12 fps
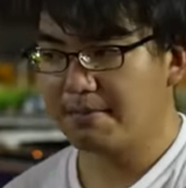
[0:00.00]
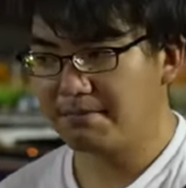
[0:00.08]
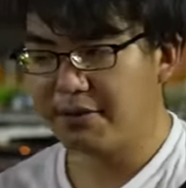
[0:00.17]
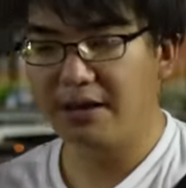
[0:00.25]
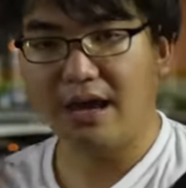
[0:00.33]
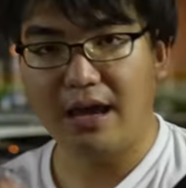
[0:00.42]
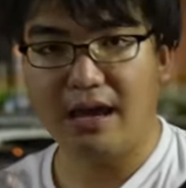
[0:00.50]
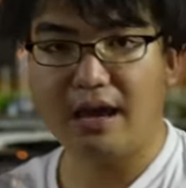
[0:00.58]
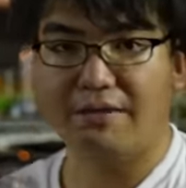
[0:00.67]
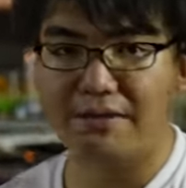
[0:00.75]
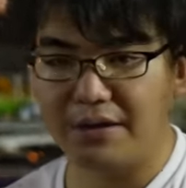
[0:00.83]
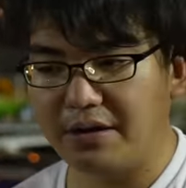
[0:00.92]
put
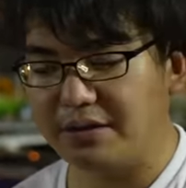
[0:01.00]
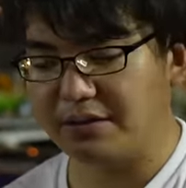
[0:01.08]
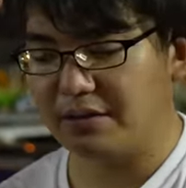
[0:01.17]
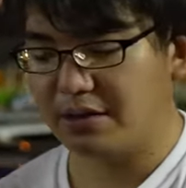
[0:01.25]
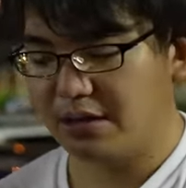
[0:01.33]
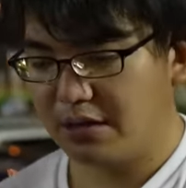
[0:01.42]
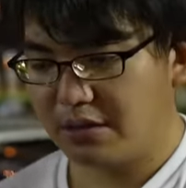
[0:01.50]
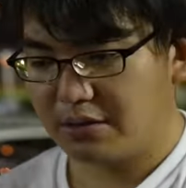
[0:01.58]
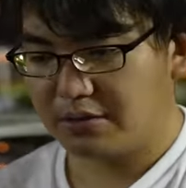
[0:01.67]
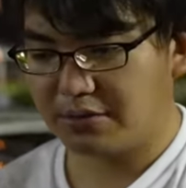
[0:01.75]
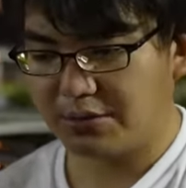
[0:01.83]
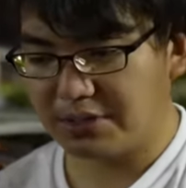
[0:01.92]
effort
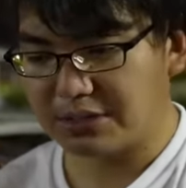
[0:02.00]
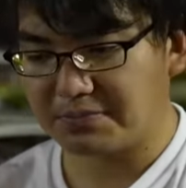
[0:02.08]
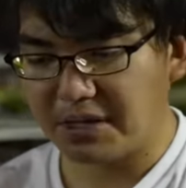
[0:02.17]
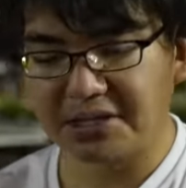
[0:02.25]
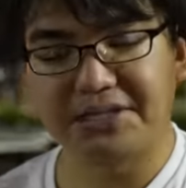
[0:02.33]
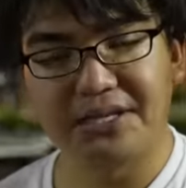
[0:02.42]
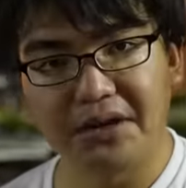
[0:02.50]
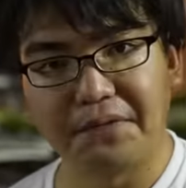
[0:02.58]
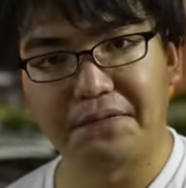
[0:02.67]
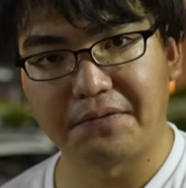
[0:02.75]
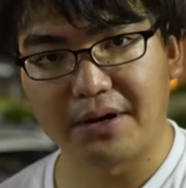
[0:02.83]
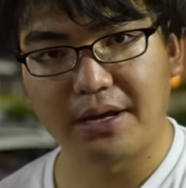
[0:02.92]
towards
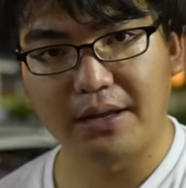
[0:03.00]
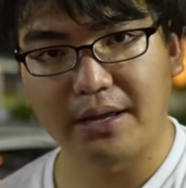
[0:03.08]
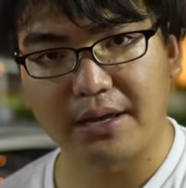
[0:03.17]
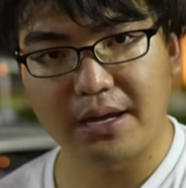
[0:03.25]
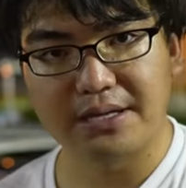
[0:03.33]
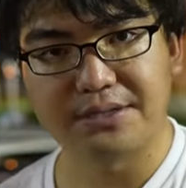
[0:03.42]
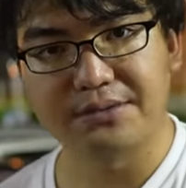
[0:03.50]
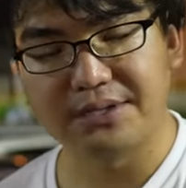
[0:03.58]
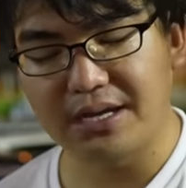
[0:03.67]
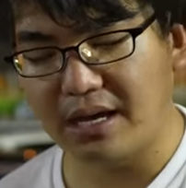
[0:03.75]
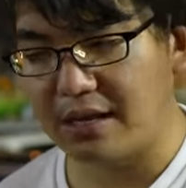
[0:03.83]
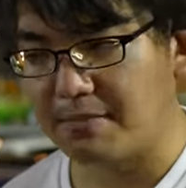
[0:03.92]
myself, right? Like as you
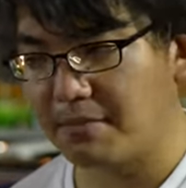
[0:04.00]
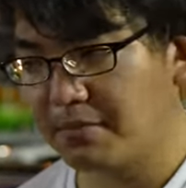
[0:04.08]
said,